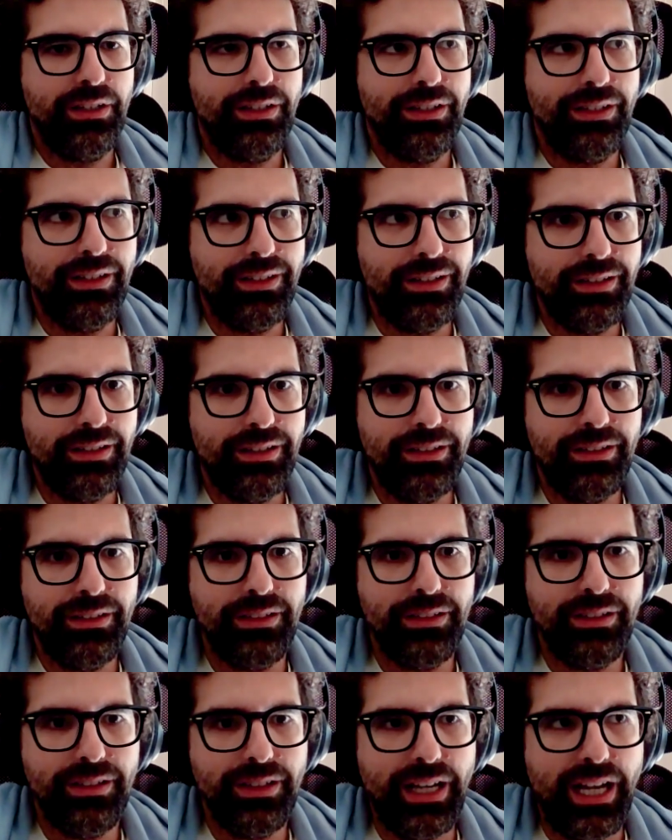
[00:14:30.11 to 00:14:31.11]

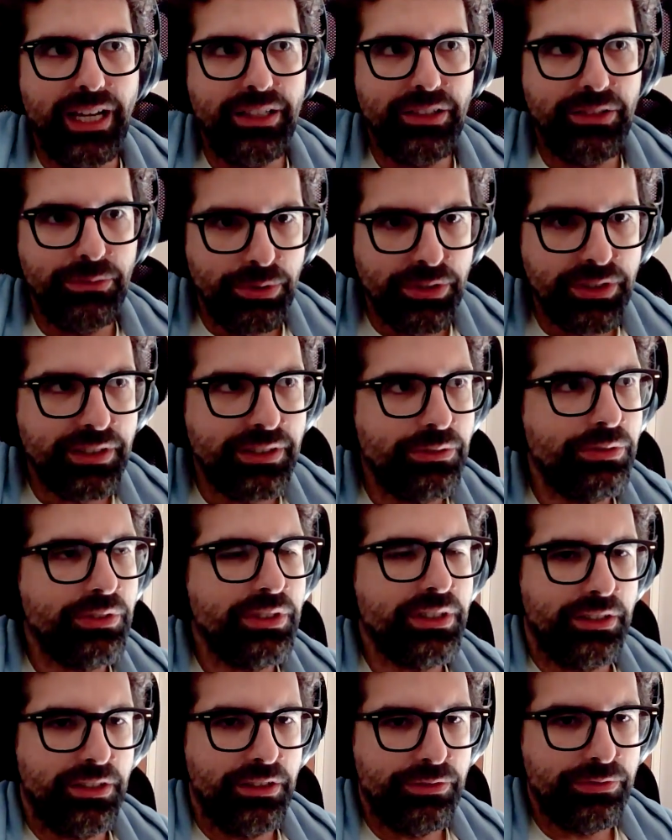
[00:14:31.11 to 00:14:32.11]
But it was
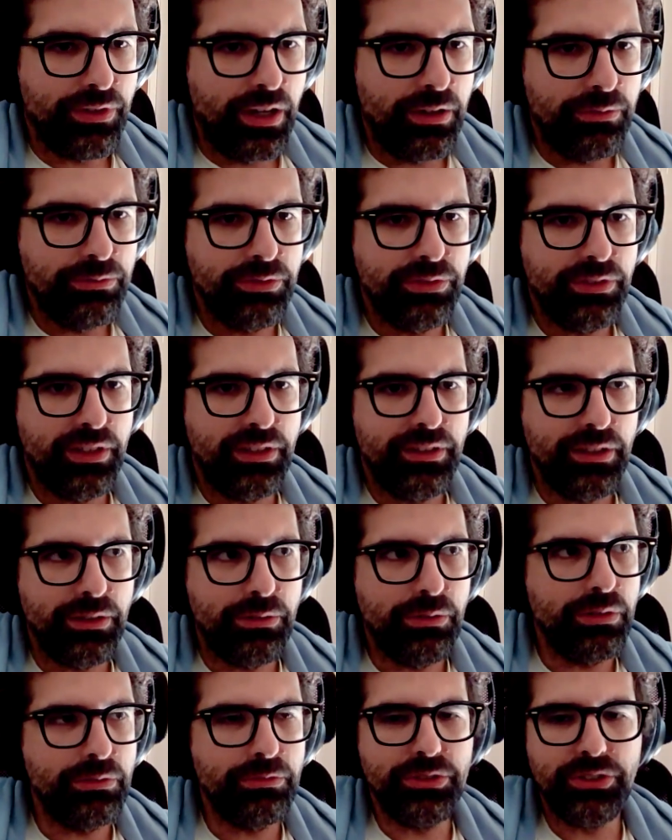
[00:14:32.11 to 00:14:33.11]
kind of obvious that they
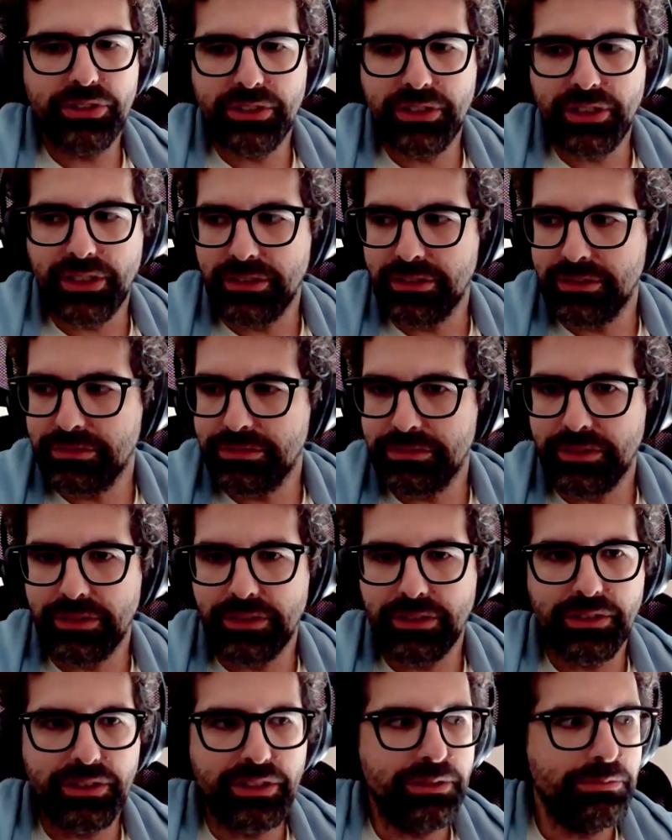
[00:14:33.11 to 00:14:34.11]
were, which kind of
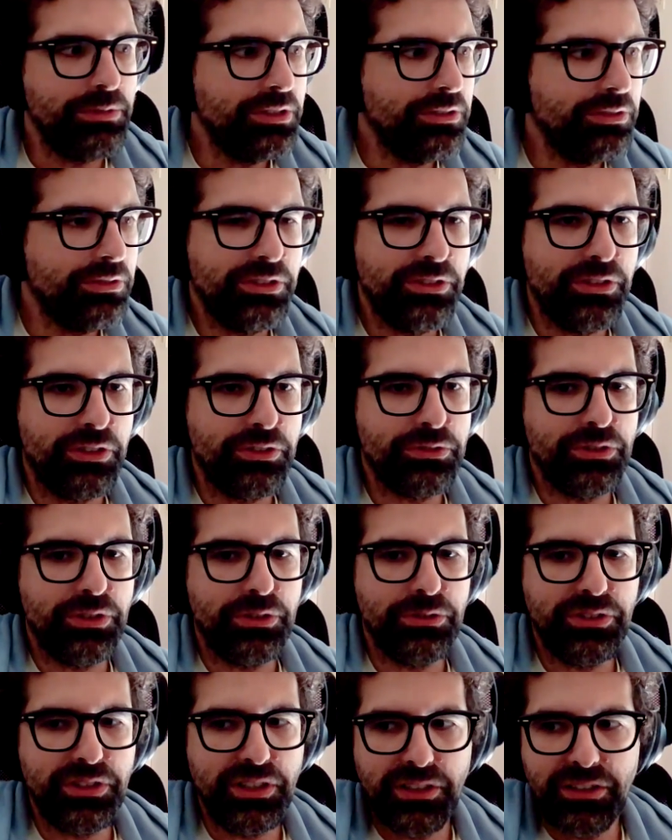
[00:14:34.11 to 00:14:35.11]
led me to the other
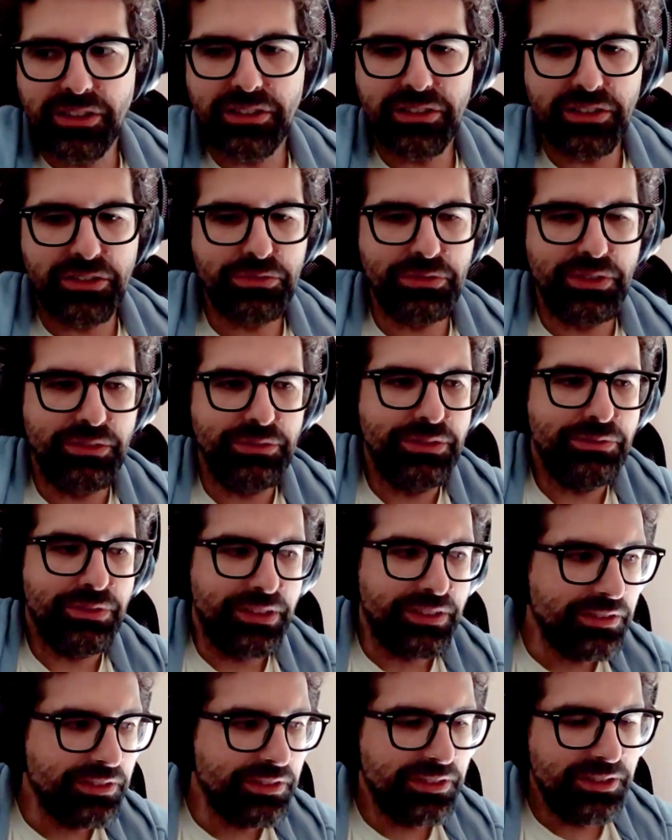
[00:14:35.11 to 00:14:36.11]
thing that I should have
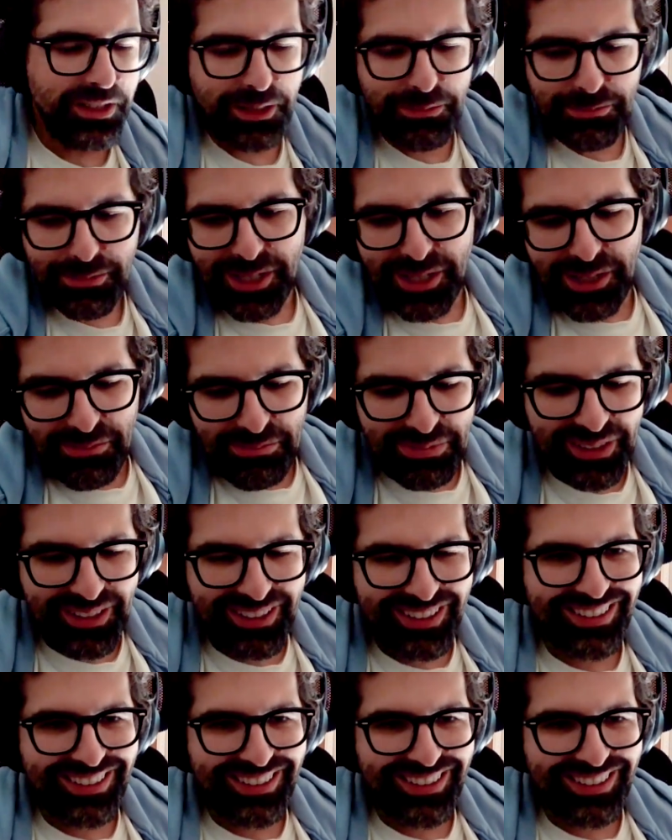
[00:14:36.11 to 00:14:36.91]
invested in them. But